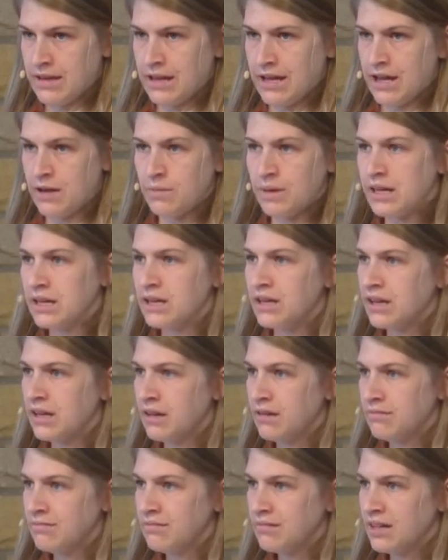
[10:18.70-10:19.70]
I mean,
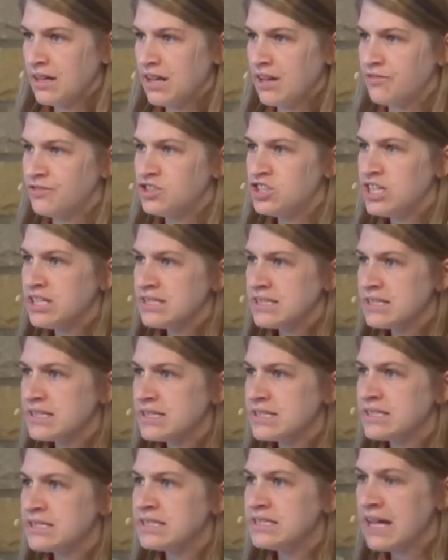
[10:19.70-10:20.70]
if
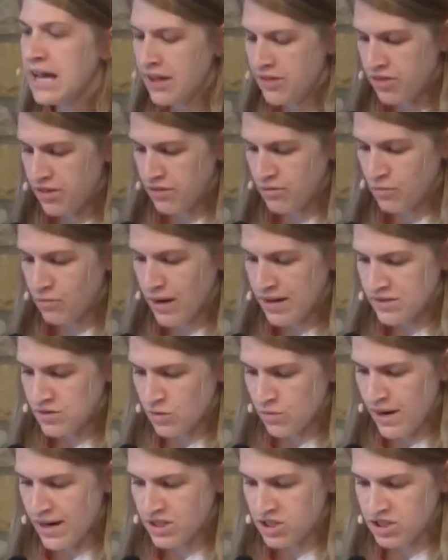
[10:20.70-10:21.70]
Jesus' death and
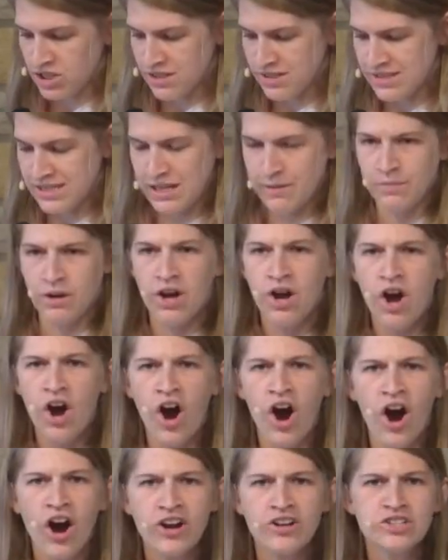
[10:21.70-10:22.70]
resurrection seem
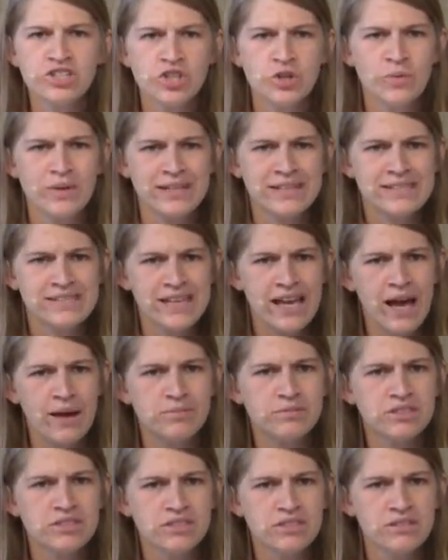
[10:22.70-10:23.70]
hard to
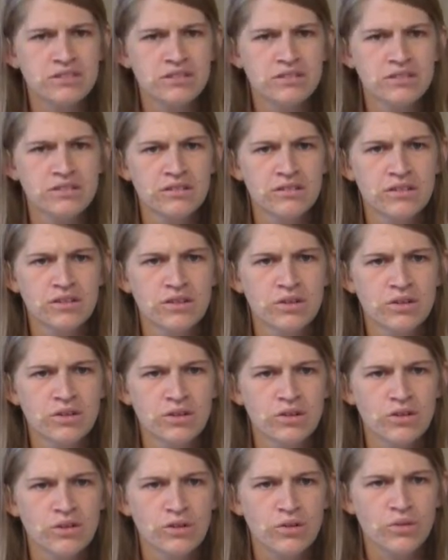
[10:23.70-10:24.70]
accept,
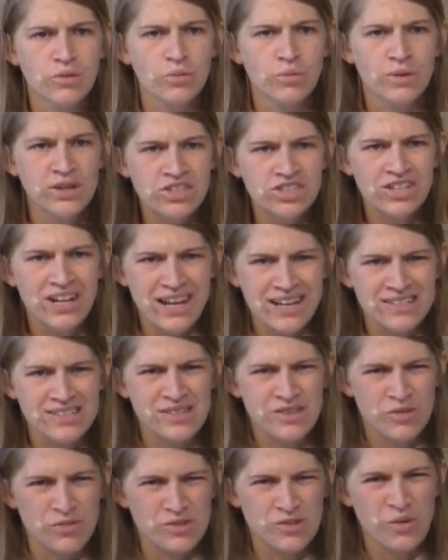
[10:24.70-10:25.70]
we should
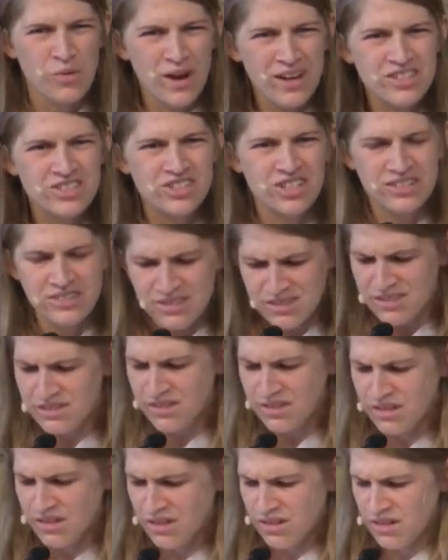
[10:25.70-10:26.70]
ask those questions.
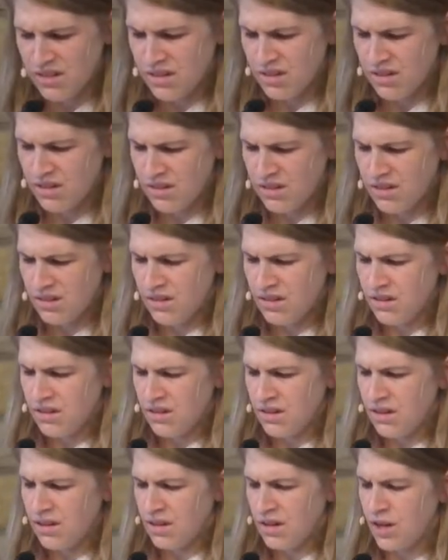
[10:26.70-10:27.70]

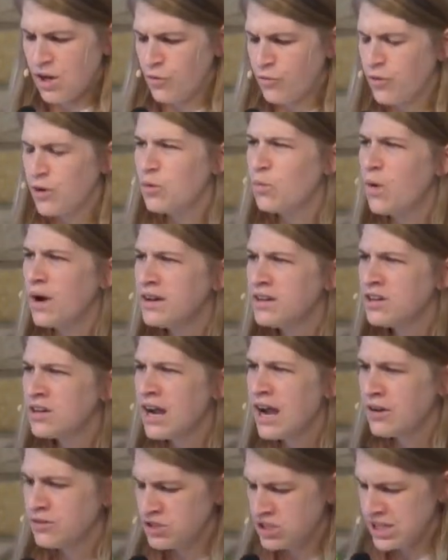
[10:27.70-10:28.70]
If we wonder
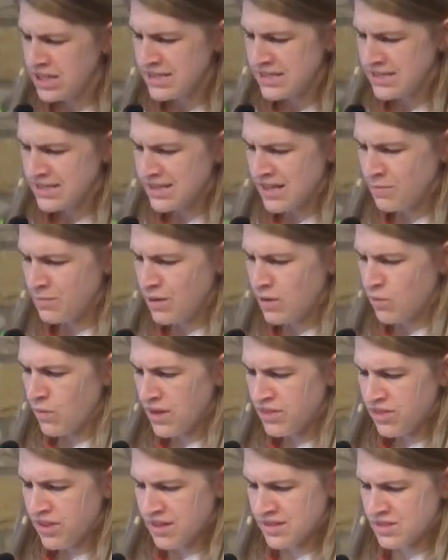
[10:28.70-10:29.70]
how Jesus can be
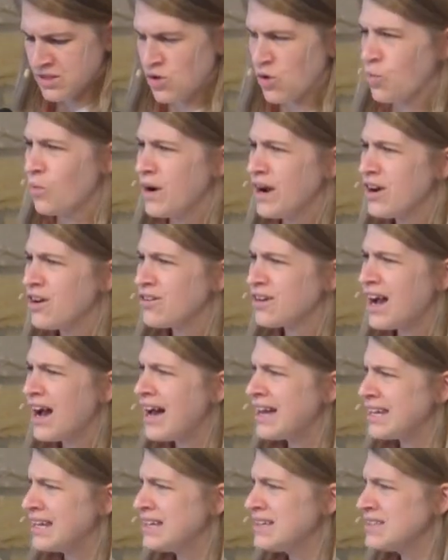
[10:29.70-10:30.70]
with us or where
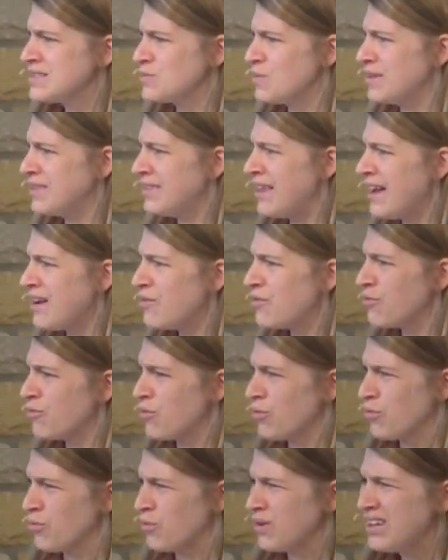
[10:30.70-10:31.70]
God is when life
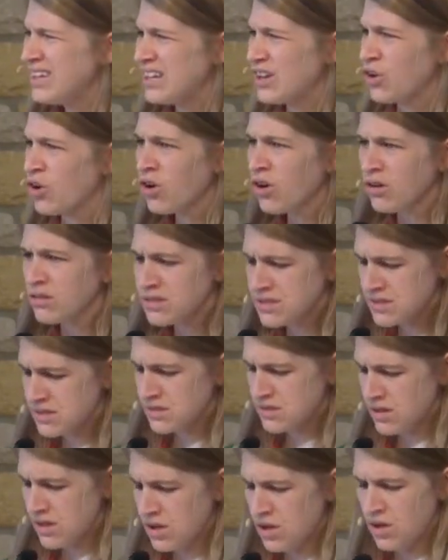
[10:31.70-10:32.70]
really hurts,